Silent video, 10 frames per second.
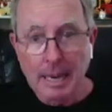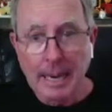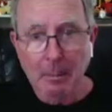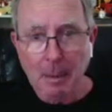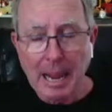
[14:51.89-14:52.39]
They
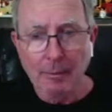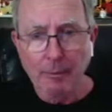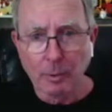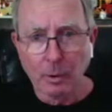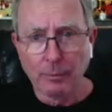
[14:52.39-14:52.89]
came back
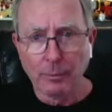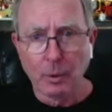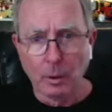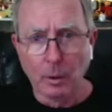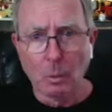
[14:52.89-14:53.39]
for,
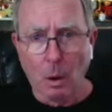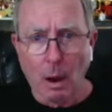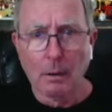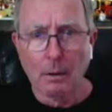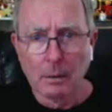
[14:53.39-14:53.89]
for a
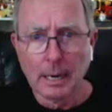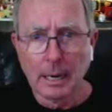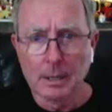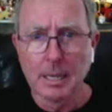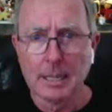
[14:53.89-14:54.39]
while.
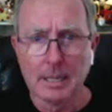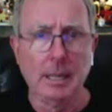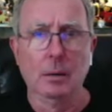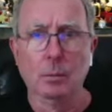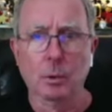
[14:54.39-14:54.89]
Yes, they
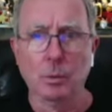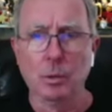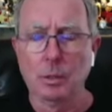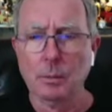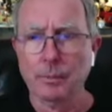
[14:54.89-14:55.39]
did, which
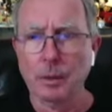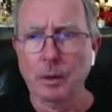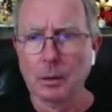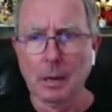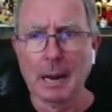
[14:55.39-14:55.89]
was
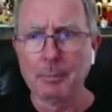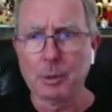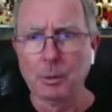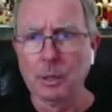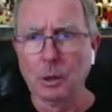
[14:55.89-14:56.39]

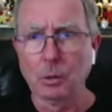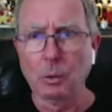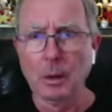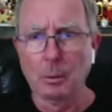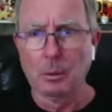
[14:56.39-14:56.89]
absolutely
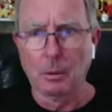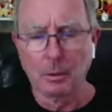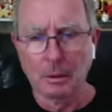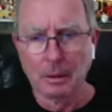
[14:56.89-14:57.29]
incredible.